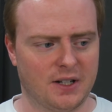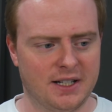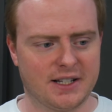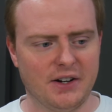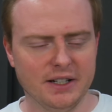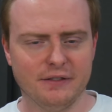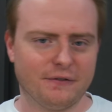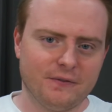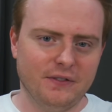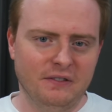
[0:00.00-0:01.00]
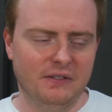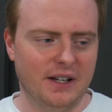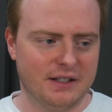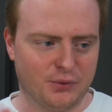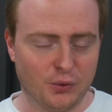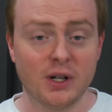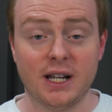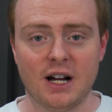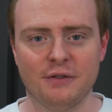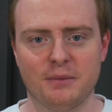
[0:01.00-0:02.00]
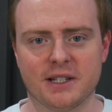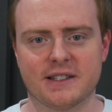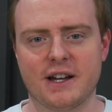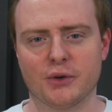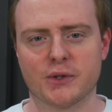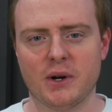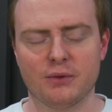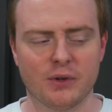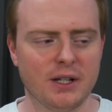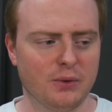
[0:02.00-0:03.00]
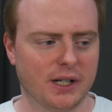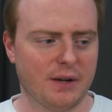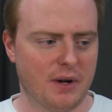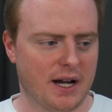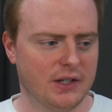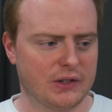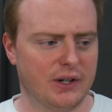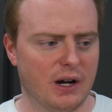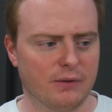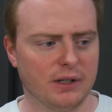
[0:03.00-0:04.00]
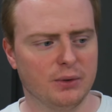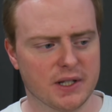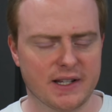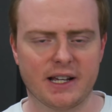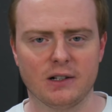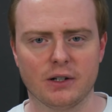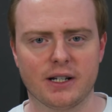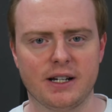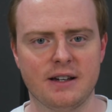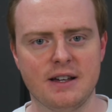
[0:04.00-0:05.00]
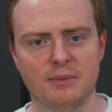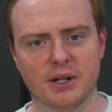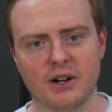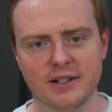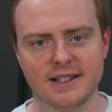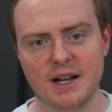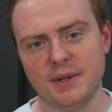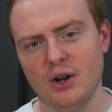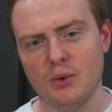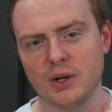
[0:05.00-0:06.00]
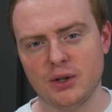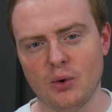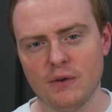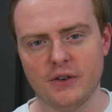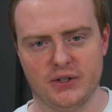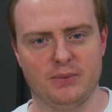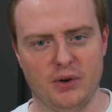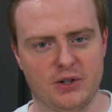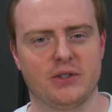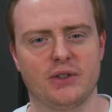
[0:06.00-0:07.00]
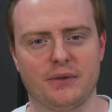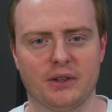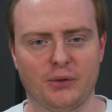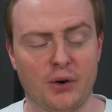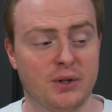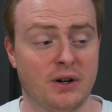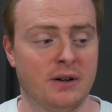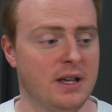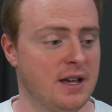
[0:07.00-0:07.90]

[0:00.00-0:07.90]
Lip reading: It's really hard for me to tell, so I really want to get my hands on it. I really want to take a look at it. But guys, let me know what your first impressions of this phone are.